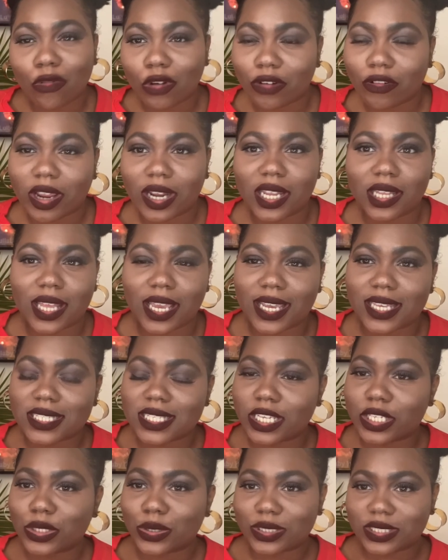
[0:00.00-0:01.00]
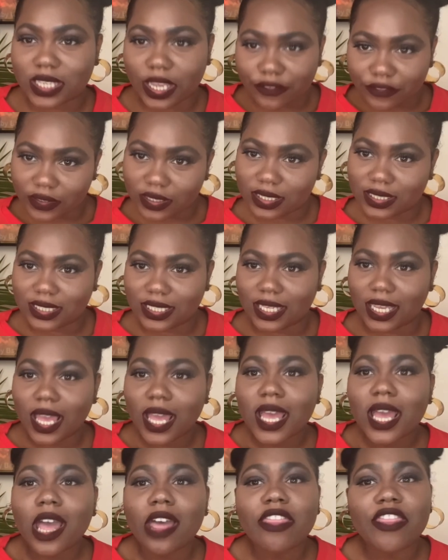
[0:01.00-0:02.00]
regret it. Like I said, you'll definitely
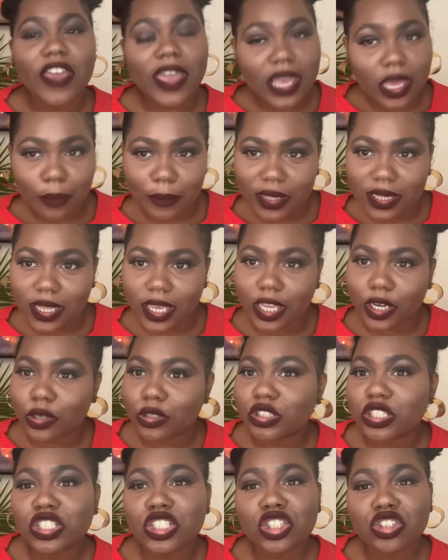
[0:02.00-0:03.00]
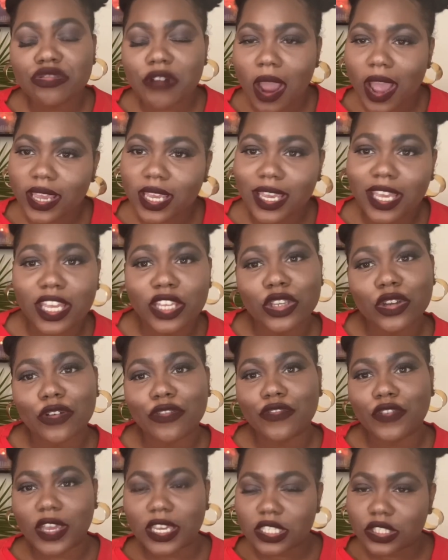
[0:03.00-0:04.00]
thank me later. Just try it in your
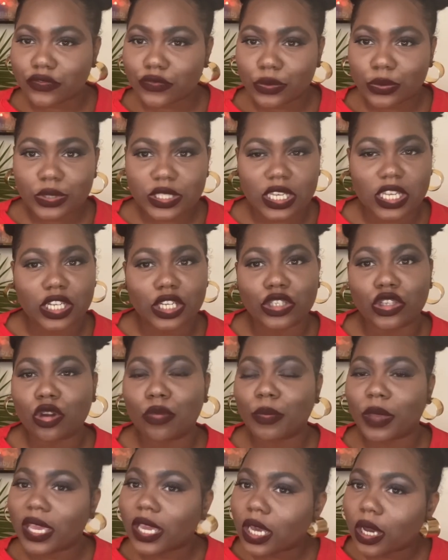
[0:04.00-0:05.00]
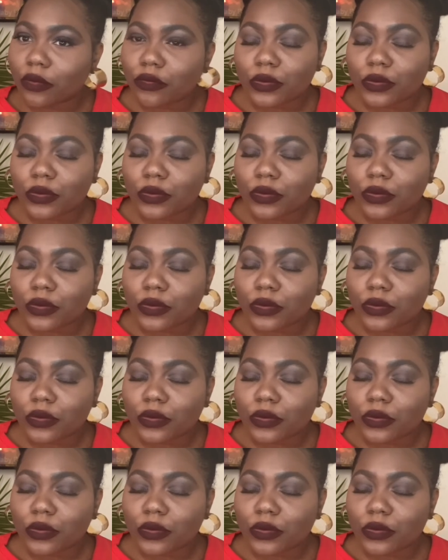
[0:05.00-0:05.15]
face routine, in your makeup